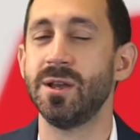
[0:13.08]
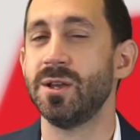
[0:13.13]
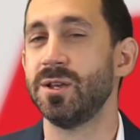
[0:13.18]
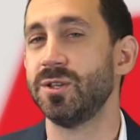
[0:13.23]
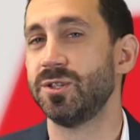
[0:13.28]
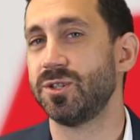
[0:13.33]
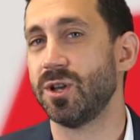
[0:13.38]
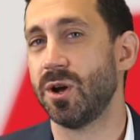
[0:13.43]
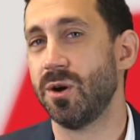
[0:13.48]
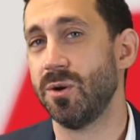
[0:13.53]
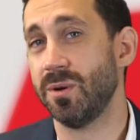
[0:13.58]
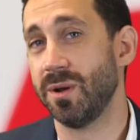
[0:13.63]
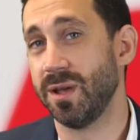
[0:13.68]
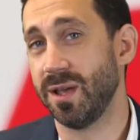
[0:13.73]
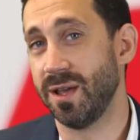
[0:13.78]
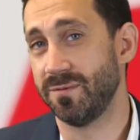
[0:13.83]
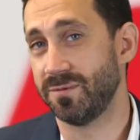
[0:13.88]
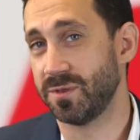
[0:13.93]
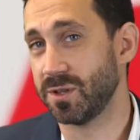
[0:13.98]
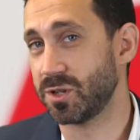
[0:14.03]
So
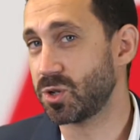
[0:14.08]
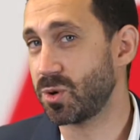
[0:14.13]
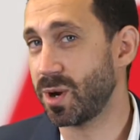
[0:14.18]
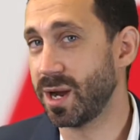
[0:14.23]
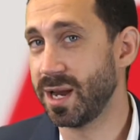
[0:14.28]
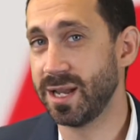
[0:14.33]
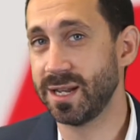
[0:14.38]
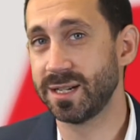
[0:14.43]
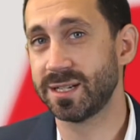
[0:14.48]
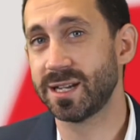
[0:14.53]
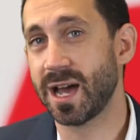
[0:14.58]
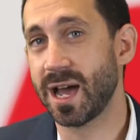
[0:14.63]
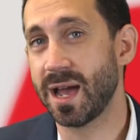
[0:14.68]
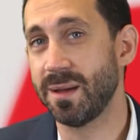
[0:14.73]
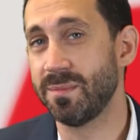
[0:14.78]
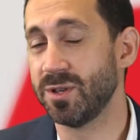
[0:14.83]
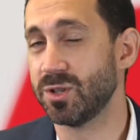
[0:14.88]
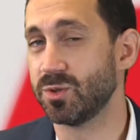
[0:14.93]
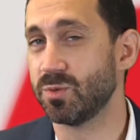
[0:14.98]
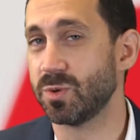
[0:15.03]
if the training
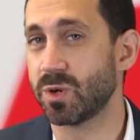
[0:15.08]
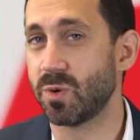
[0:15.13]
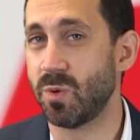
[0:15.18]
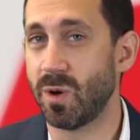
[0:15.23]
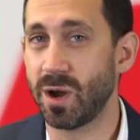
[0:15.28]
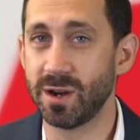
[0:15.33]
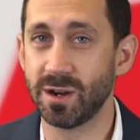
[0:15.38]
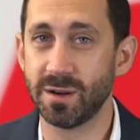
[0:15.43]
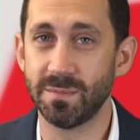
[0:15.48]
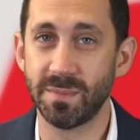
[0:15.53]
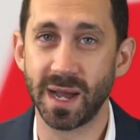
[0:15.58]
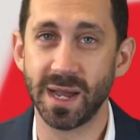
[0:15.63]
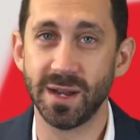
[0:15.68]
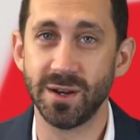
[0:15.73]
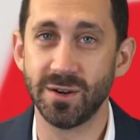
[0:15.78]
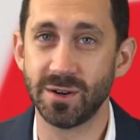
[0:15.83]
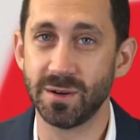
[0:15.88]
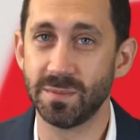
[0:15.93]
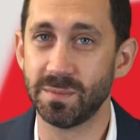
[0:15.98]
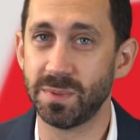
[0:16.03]
time is required by
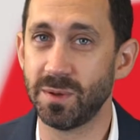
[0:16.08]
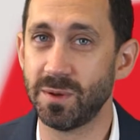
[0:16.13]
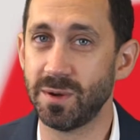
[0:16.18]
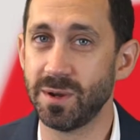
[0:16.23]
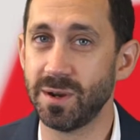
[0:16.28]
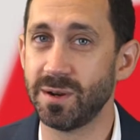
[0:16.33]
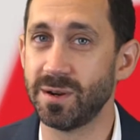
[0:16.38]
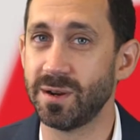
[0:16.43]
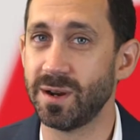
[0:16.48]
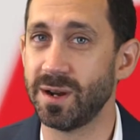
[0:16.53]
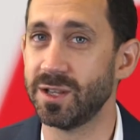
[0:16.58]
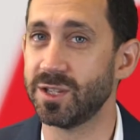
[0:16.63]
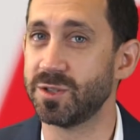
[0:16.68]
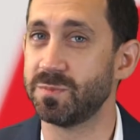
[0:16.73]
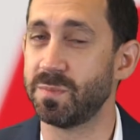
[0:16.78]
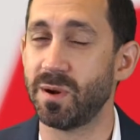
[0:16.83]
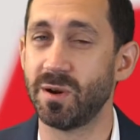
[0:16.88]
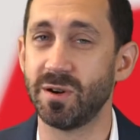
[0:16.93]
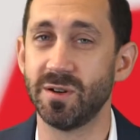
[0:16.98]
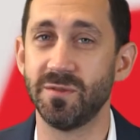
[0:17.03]
your employer and it's
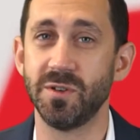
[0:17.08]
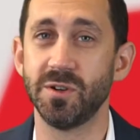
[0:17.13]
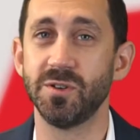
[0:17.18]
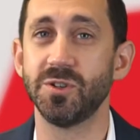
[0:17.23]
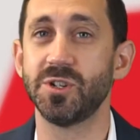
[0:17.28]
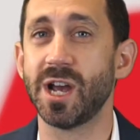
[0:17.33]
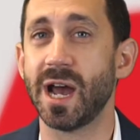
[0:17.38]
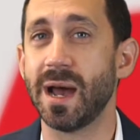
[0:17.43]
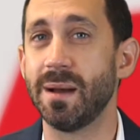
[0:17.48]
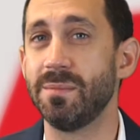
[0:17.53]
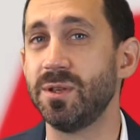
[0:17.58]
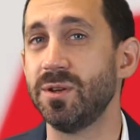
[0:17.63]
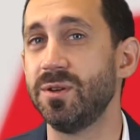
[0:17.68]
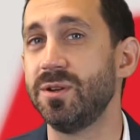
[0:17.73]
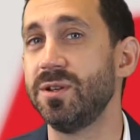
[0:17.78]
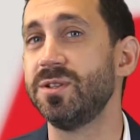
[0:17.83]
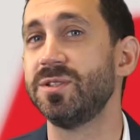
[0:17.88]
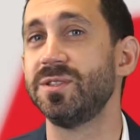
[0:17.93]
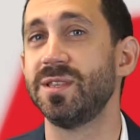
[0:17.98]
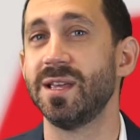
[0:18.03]
part of your job
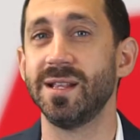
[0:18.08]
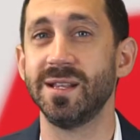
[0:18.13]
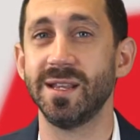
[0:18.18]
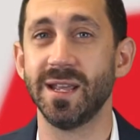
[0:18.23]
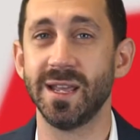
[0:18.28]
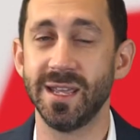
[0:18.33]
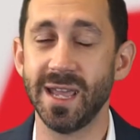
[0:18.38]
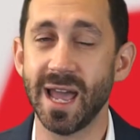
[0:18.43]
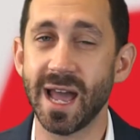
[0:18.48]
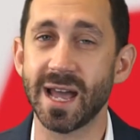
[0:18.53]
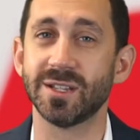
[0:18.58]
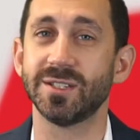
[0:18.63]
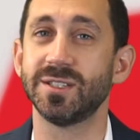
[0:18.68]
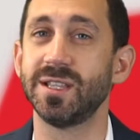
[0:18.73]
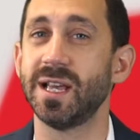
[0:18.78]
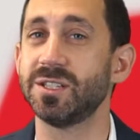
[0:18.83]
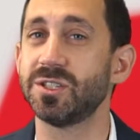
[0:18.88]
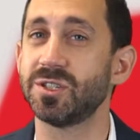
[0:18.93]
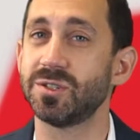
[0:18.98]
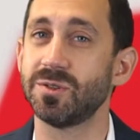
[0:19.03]
duties, then yes,
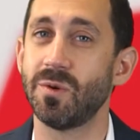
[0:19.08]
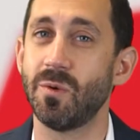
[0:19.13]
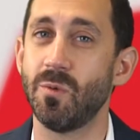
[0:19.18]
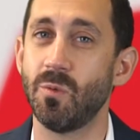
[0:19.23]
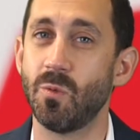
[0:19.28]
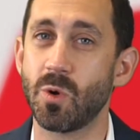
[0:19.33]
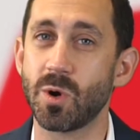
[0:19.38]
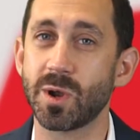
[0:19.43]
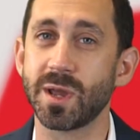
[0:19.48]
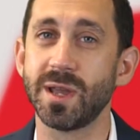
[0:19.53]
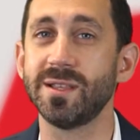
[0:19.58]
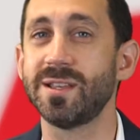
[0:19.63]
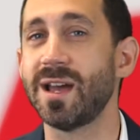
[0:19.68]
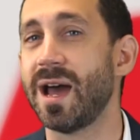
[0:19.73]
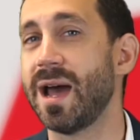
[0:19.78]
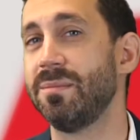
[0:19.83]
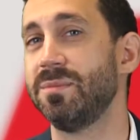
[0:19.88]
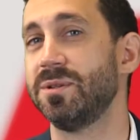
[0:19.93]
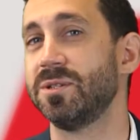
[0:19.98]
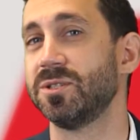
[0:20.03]
that's working
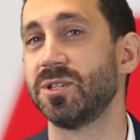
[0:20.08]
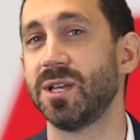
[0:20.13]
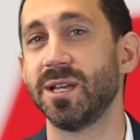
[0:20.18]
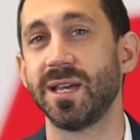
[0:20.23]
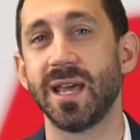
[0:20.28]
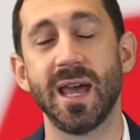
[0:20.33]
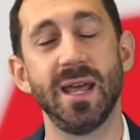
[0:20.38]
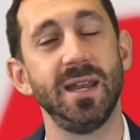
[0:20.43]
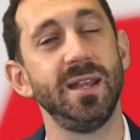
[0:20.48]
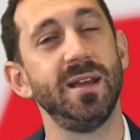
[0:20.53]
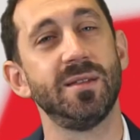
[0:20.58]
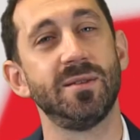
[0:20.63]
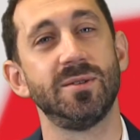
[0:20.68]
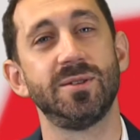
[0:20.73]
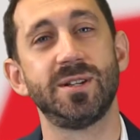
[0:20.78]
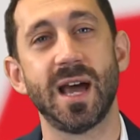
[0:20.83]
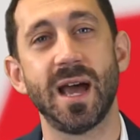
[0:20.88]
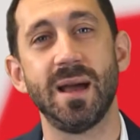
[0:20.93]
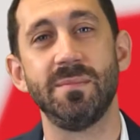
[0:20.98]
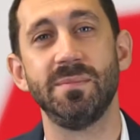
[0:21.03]
time just like any other
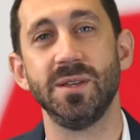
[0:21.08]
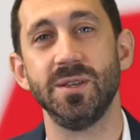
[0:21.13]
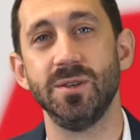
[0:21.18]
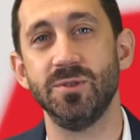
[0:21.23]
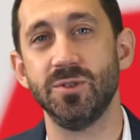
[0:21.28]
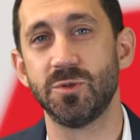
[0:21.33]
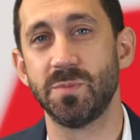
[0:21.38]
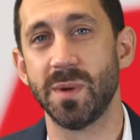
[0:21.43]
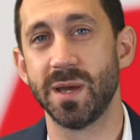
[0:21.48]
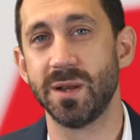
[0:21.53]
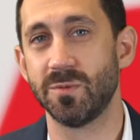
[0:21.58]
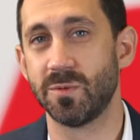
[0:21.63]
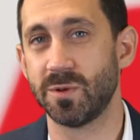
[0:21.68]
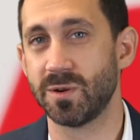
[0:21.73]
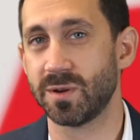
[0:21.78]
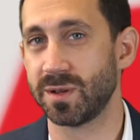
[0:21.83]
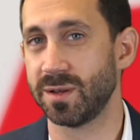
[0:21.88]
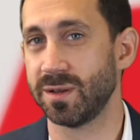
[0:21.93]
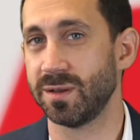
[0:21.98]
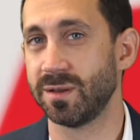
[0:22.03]
time that you spend
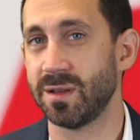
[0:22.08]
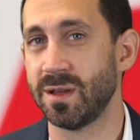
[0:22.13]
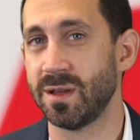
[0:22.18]
working.